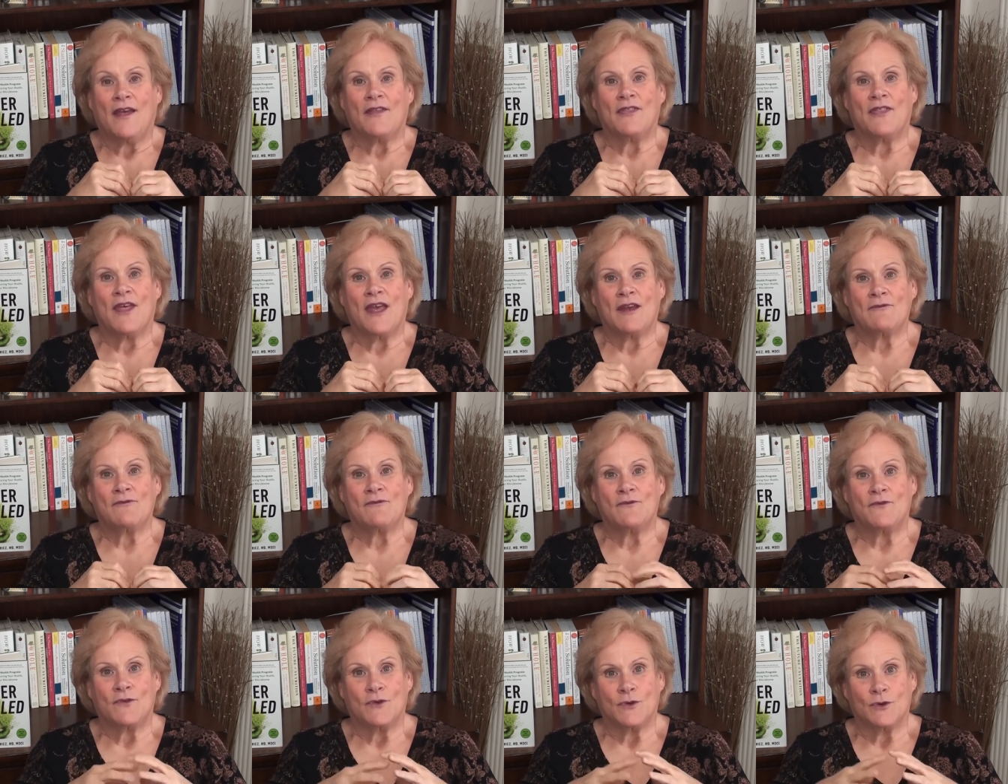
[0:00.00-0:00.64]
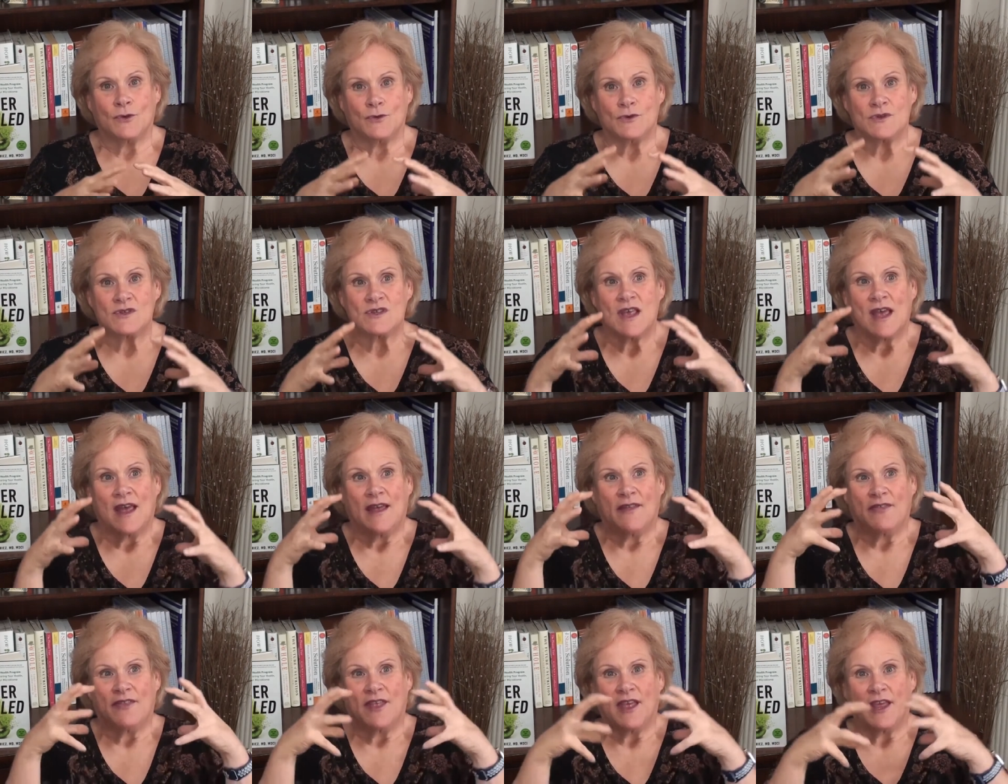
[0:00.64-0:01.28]
than foods
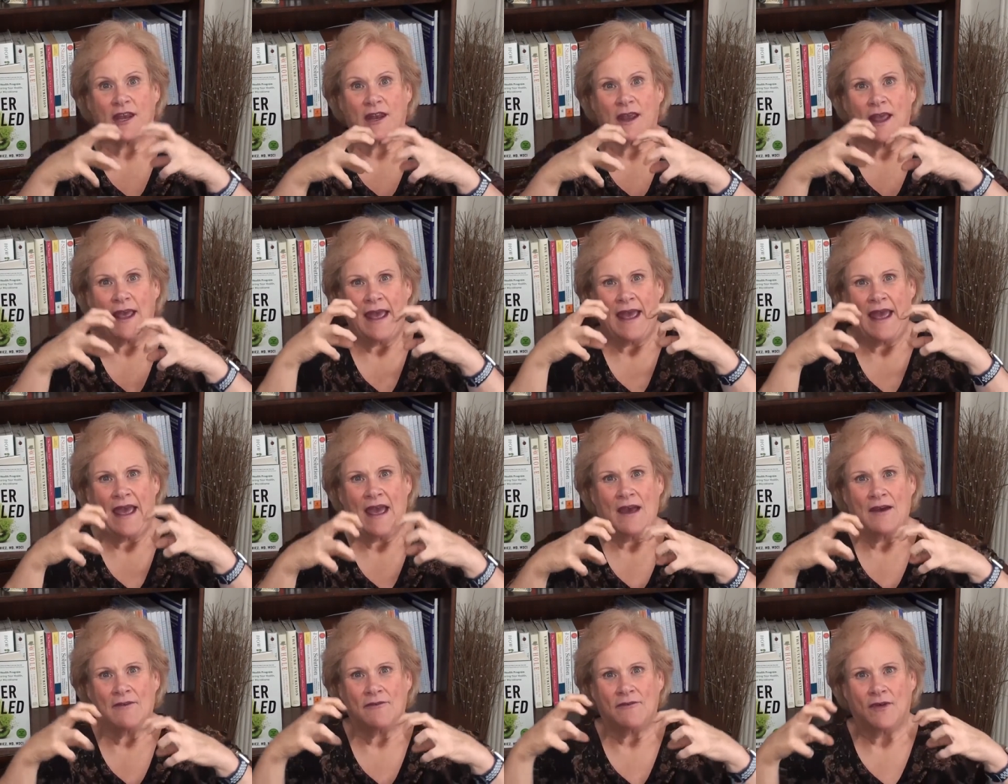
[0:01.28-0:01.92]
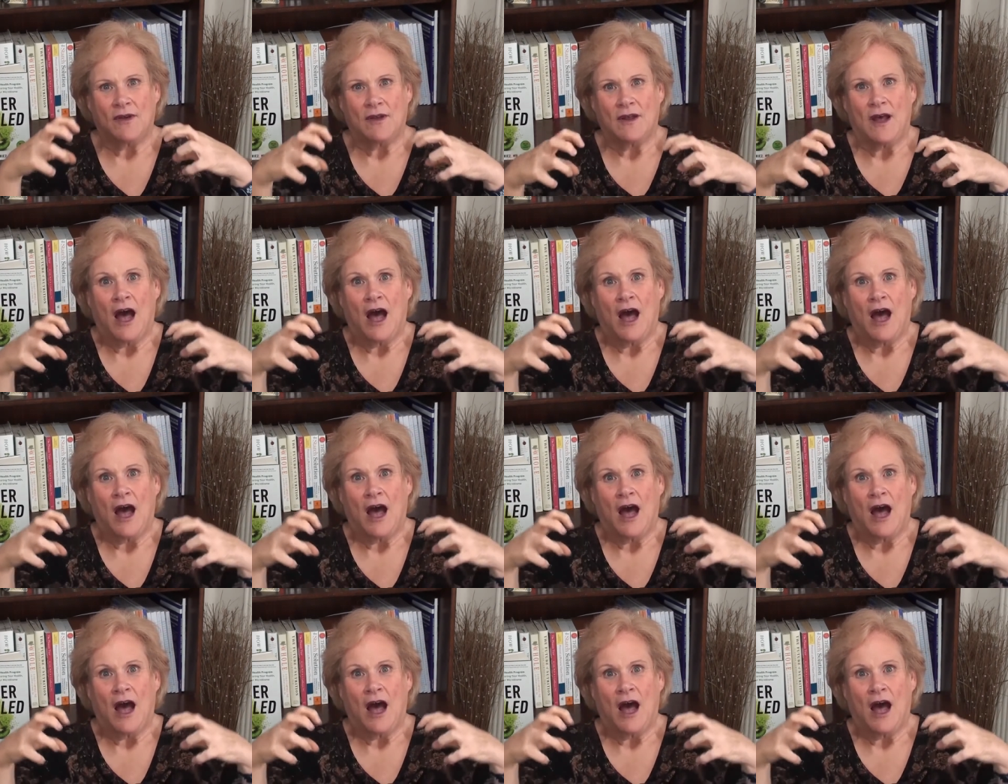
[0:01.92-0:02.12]
that have